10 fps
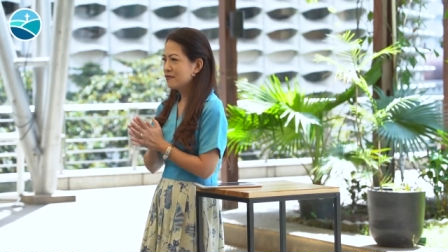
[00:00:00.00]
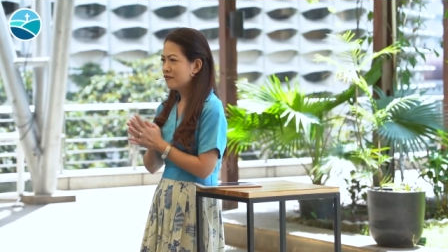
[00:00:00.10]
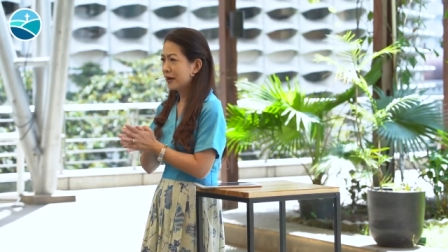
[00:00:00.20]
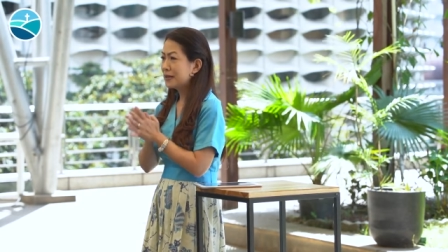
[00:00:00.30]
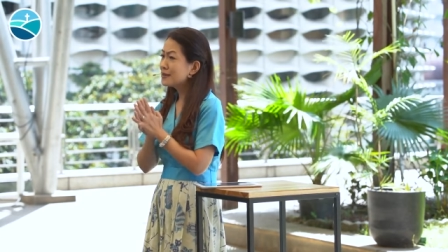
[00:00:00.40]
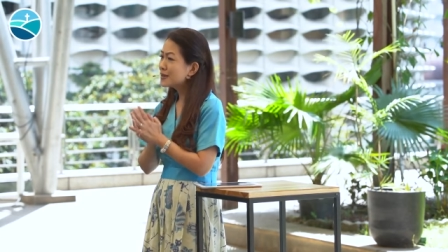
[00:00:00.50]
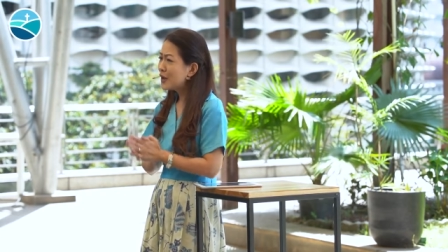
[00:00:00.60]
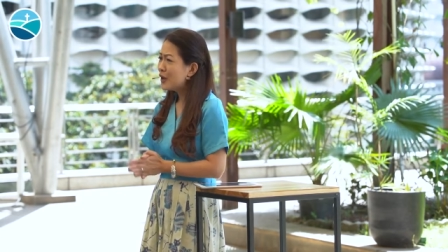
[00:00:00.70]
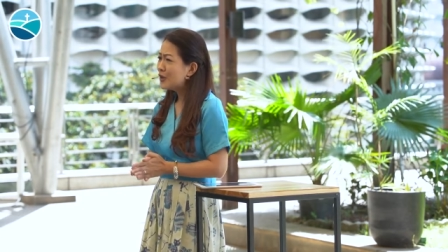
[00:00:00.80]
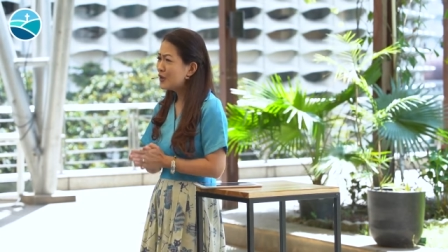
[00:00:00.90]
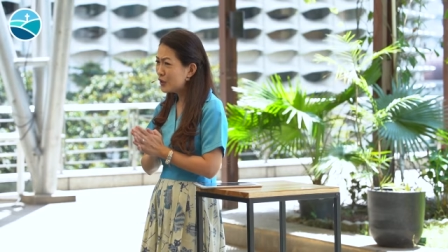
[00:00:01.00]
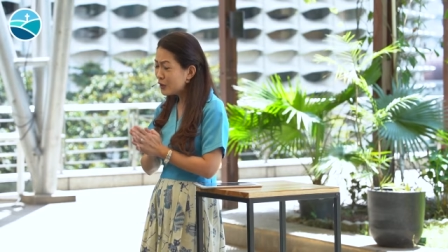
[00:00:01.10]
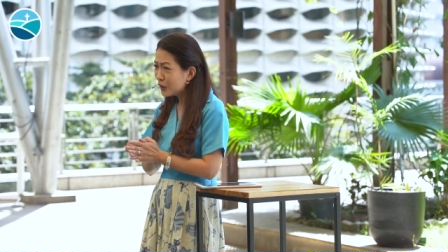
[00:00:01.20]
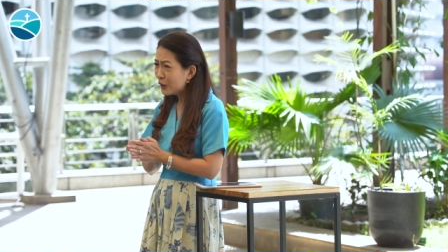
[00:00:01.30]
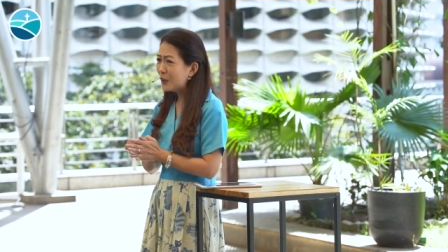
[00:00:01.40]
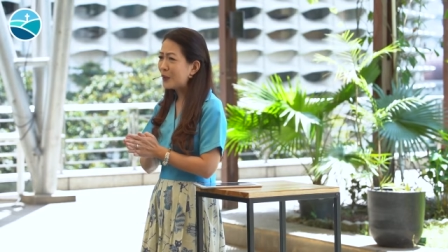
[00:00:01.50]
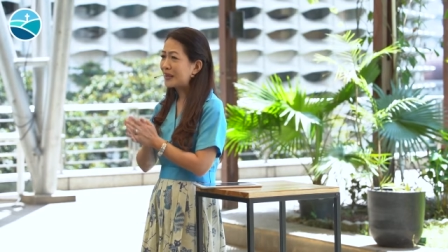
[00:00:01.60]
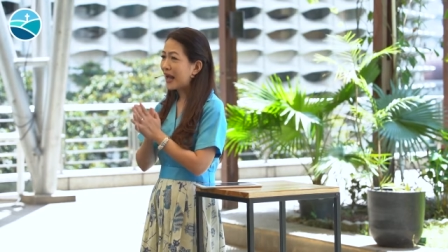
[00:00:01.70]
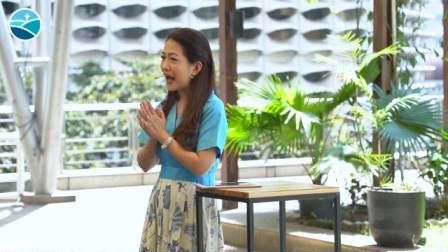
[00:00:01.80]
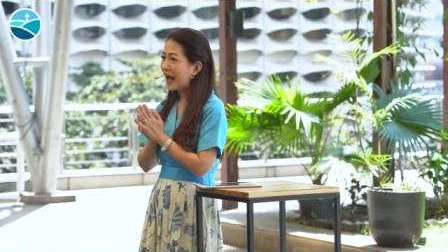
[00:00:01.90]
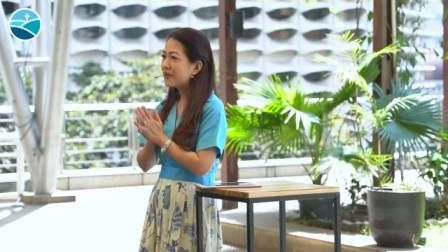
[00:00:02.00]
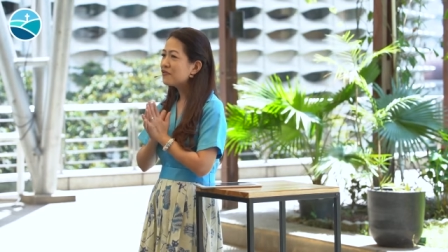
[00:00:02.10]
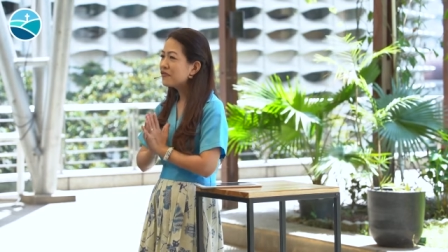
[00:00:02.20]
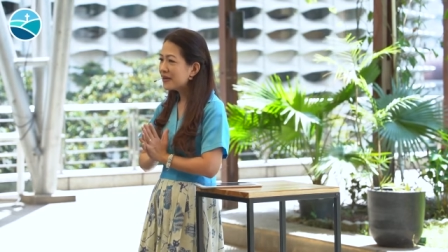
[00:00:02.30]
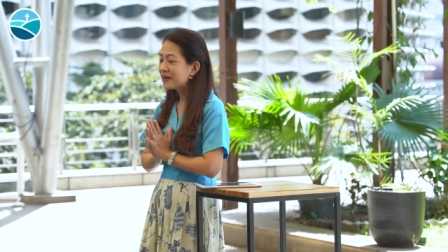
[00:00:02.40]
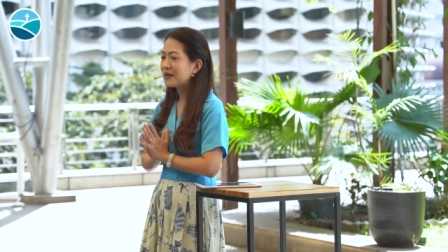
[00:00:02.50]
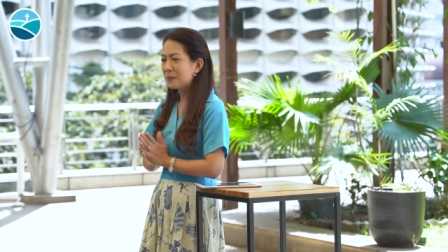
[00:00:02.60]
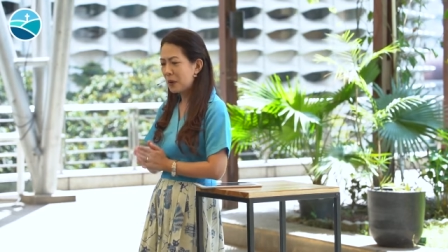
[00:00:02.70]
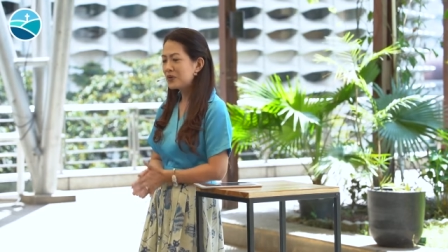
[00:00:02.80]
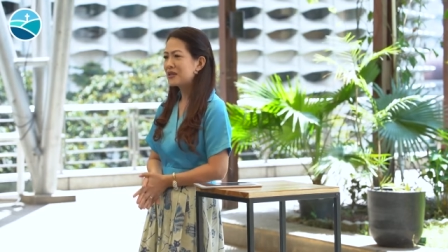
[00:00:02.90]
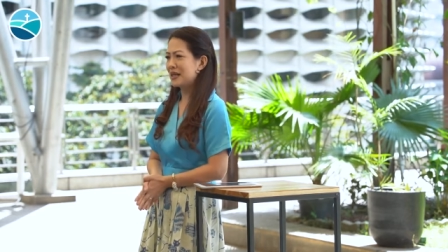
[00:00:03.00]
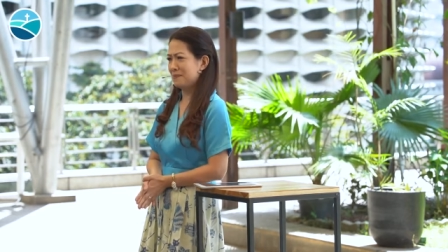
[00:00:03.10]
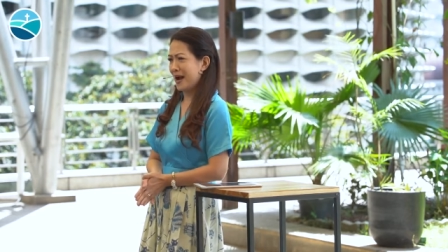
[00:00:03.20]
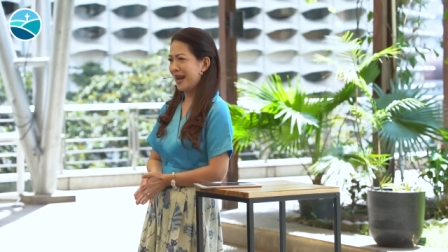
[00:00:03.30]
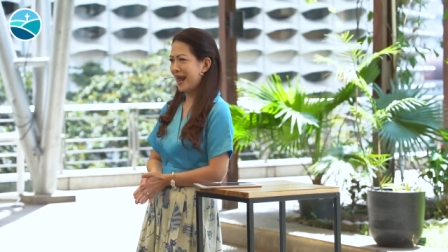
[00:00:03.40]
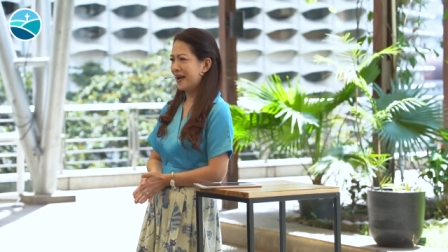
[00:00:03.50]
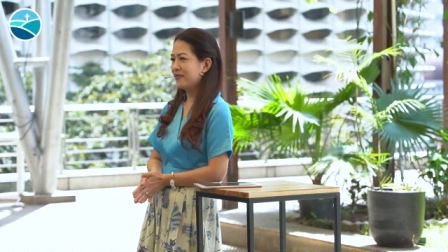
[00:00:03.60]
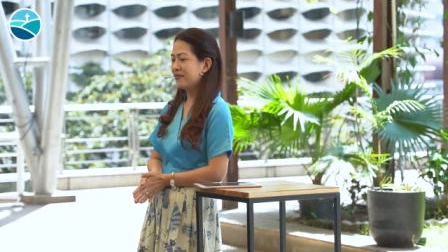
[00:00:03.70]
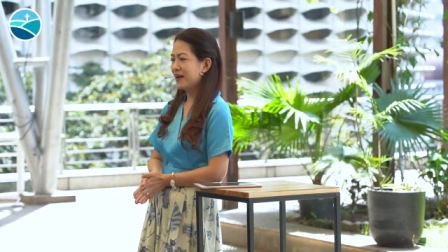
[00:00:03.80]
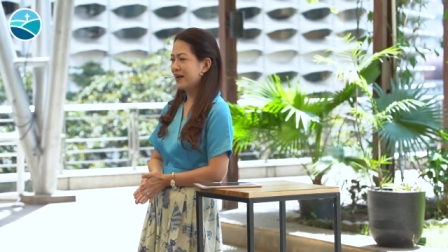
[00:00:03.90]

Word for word: Friends, do you know what I fear the most in my life?